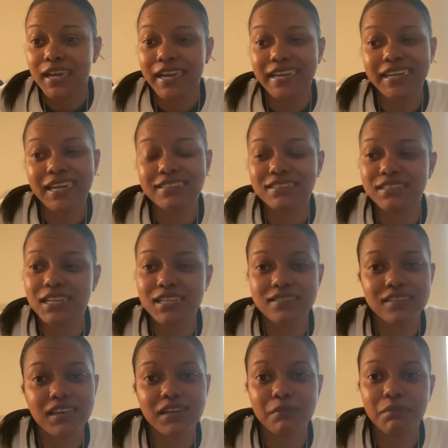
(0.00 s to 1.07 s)
And I say it's
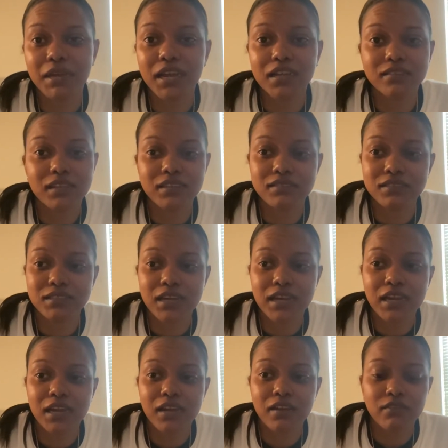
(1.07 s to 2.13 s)
not a bad thing to not
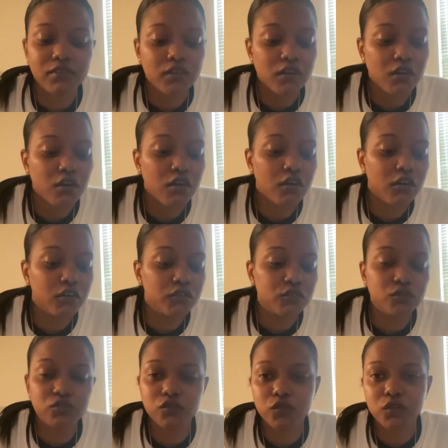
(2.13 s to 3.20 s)
have all
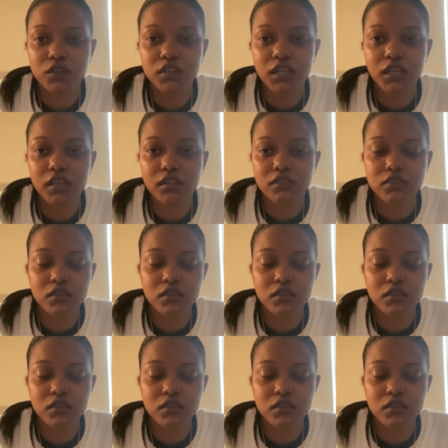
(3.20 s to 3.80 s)
those four things,